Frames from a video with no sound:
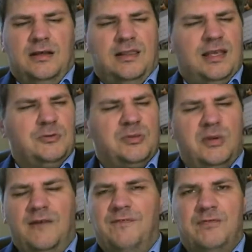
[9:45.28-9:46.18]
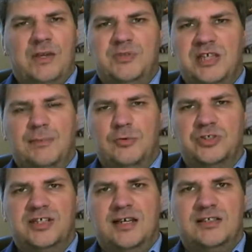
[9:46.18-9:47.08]
I think it was something like 50% more
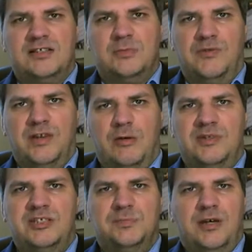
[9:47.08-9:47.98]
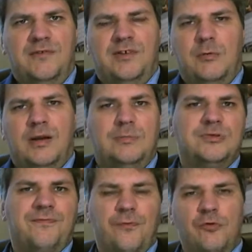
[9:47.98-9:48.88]
shares than with no images. But if you went up
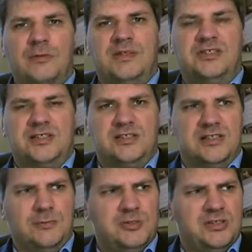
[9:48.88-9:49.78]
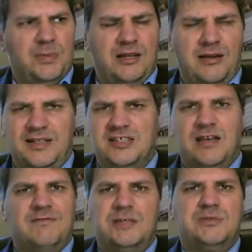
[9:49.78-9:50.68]
to 4 images, it was something like
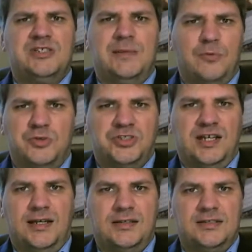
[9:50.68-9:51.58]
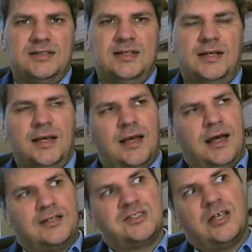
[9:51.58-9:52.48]
70% more shares.
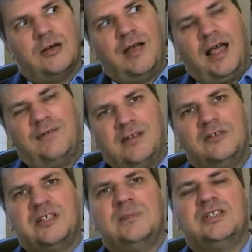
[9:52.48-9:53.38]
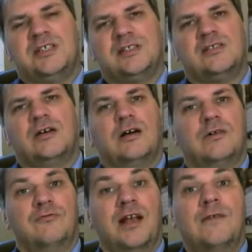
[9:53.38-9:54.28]
And so having those images that
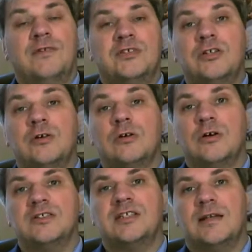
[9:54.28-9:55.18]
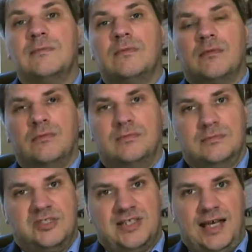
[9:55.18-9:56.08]
are relevant to your content
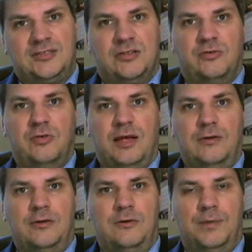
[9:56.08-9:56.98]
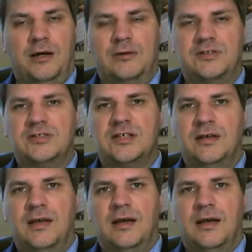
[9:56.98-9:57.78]
scattered throughout your post